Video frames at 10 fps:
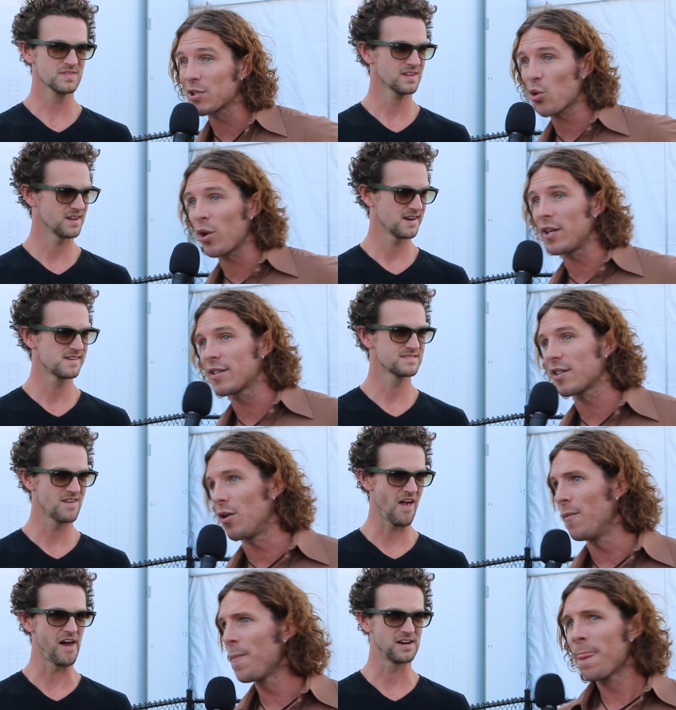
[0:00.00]
Speaker 1: in between.
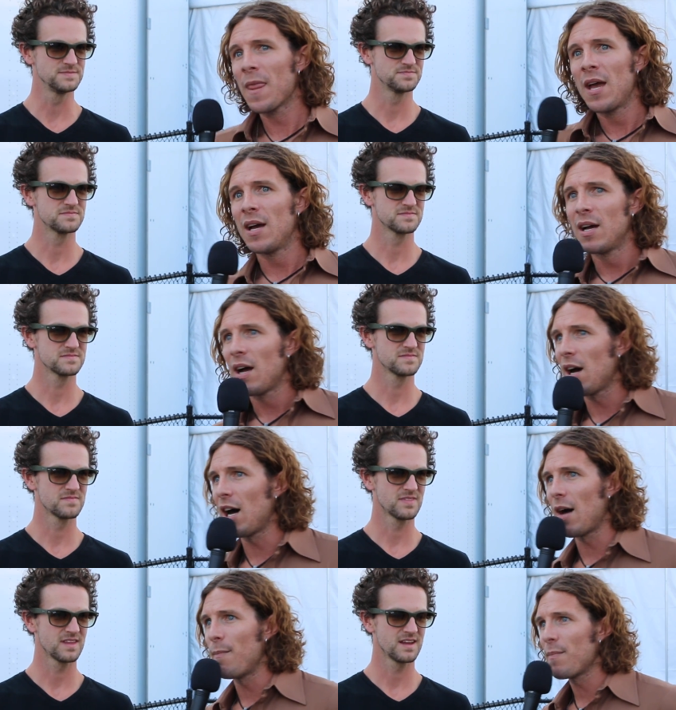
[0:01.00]
So
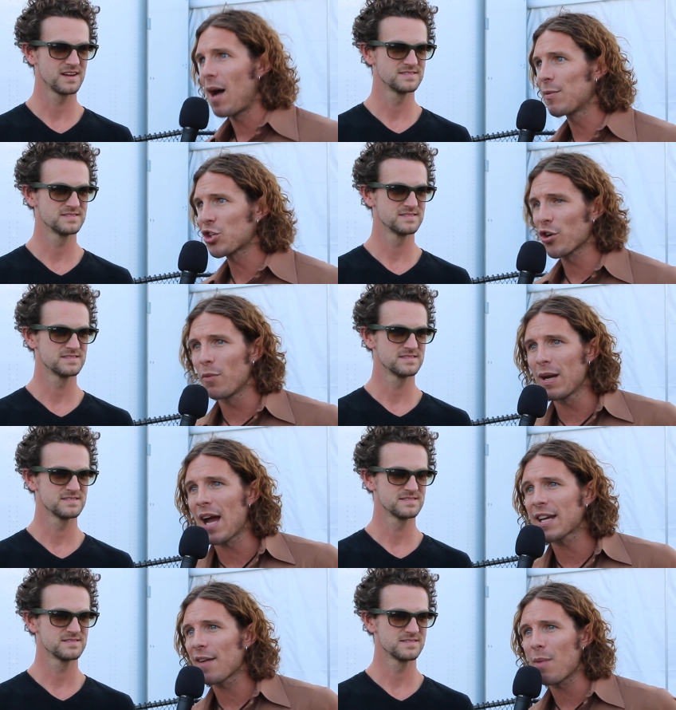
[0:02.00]
um, I'm sure it'll be
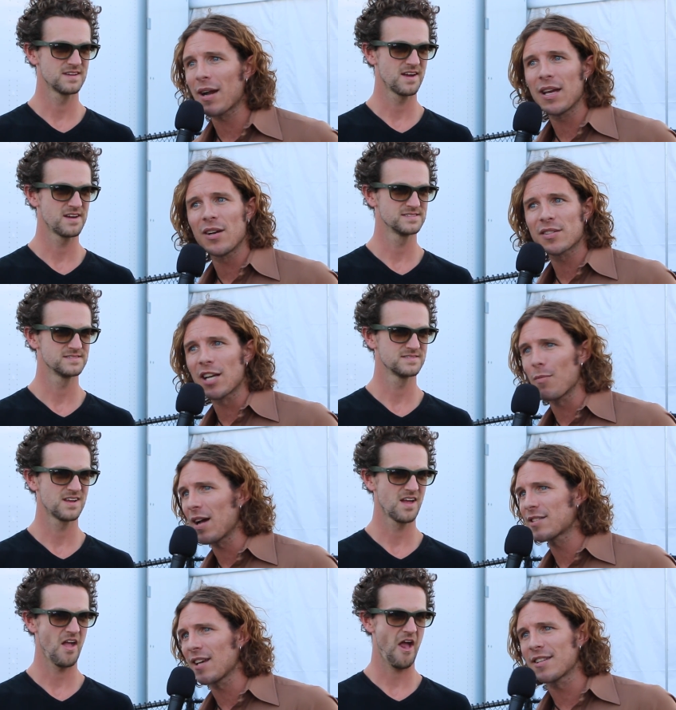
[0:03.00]
like everybody else, and
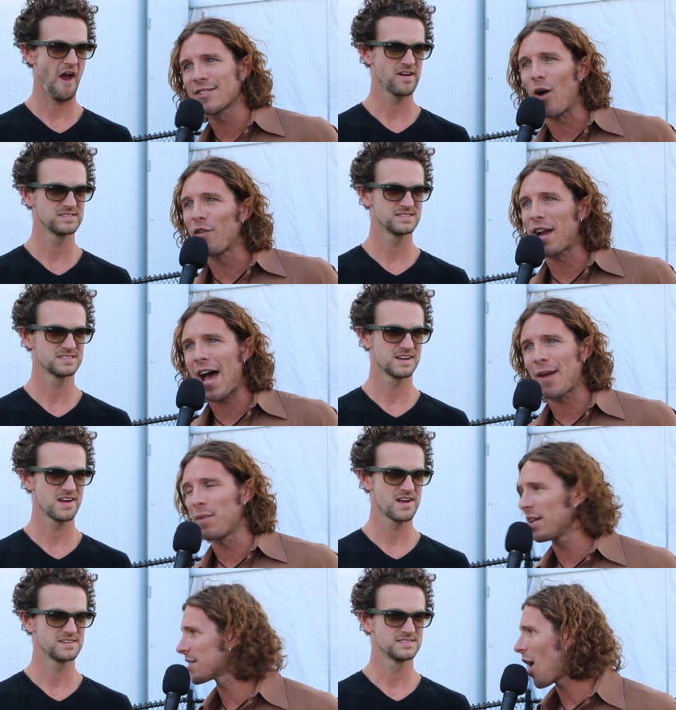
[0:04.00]
everybody says it's overnight,
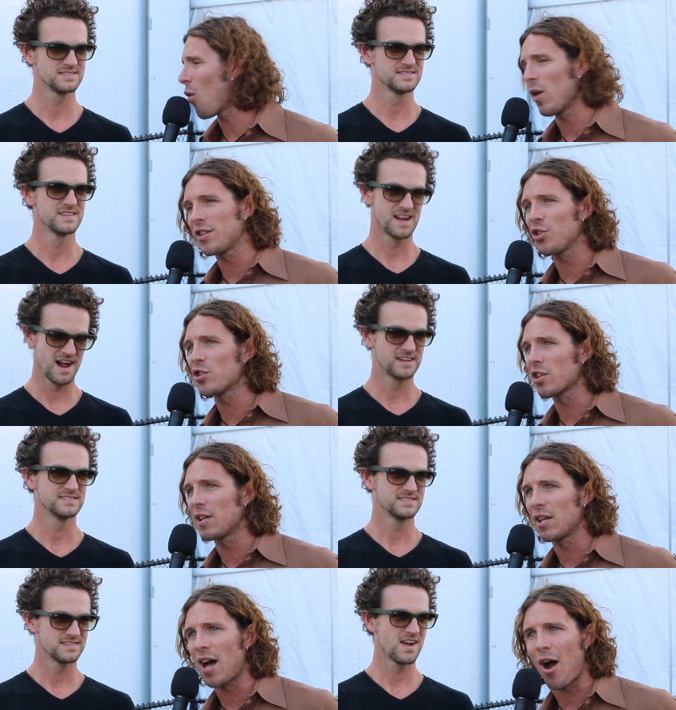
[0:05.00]
but it's always
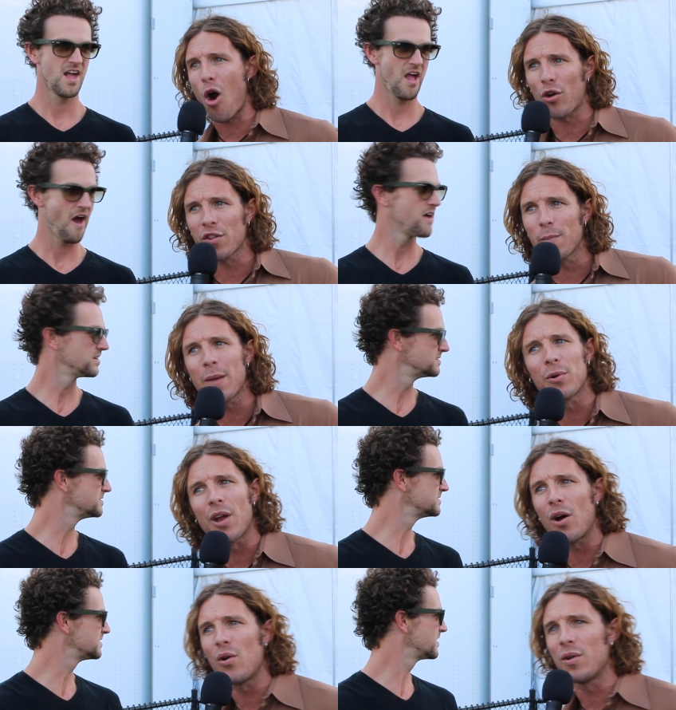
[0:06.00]
usually a lot harder than people
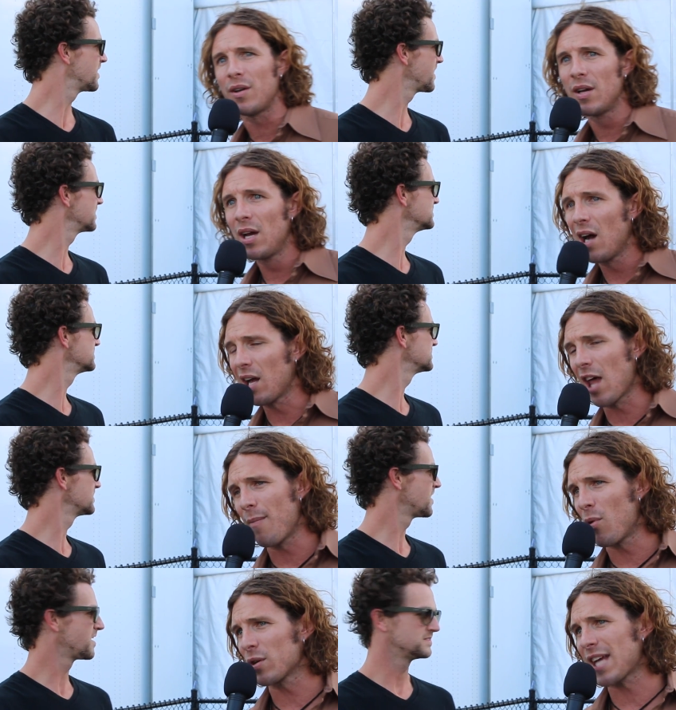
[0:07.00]
know and a
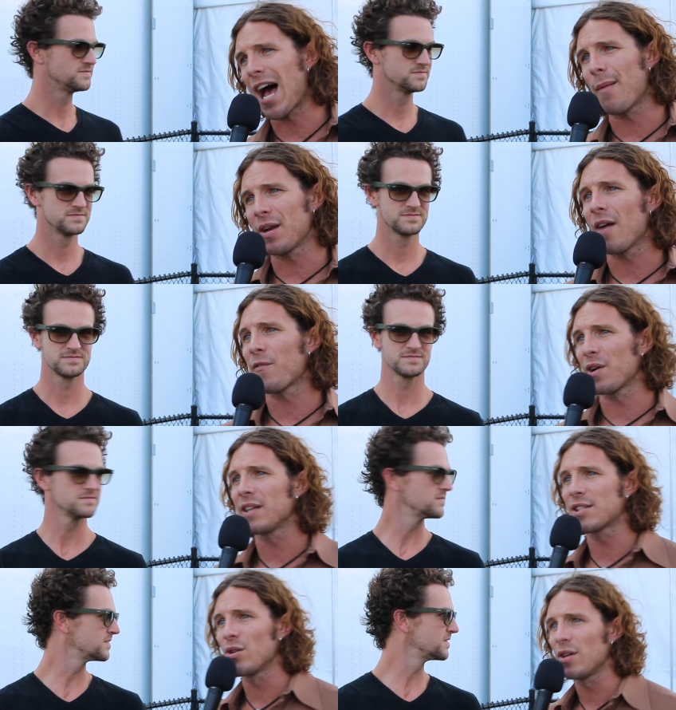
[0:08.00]
lot more time and effort
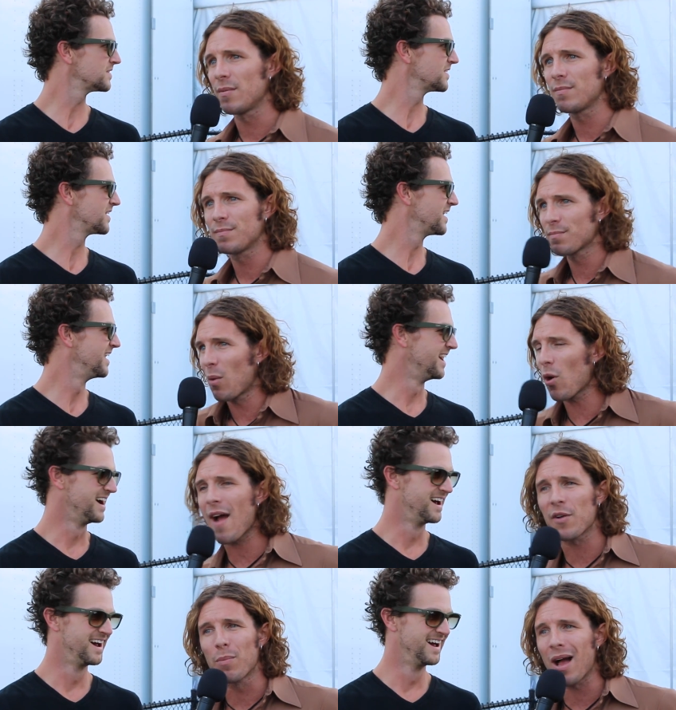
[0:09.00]
into it. And we're
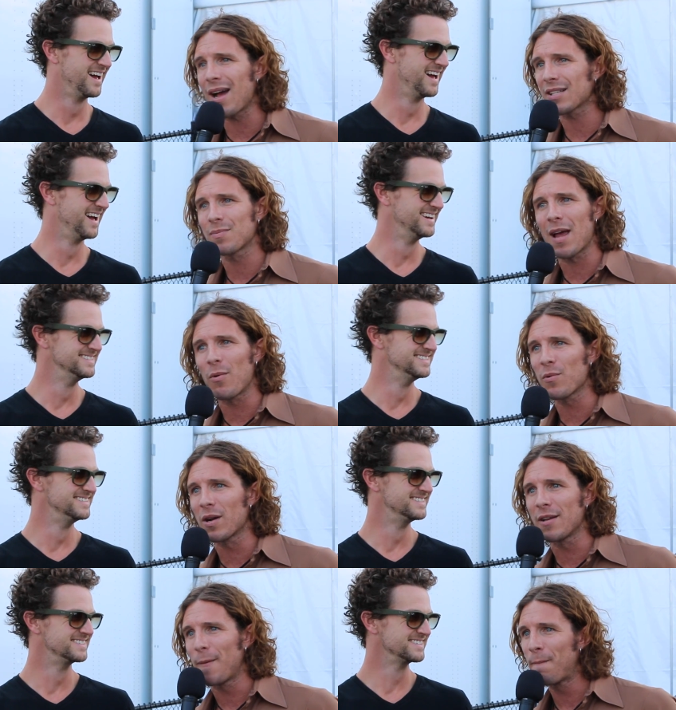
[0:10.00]
having a blast, man. We
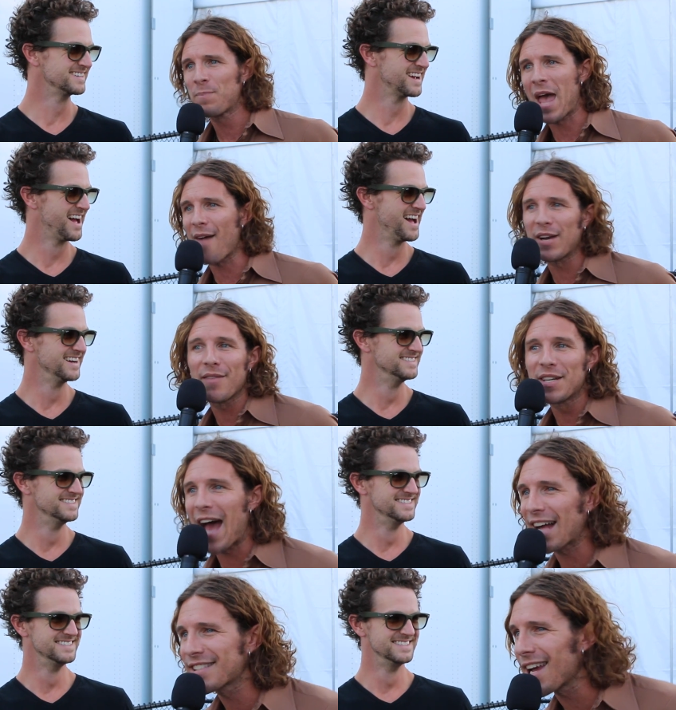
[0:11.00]
really haven't even
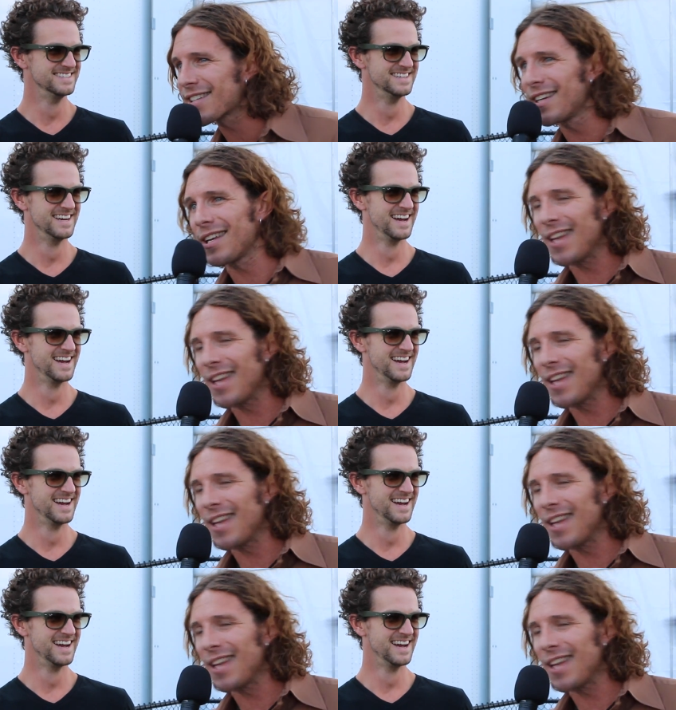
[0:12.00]
dissected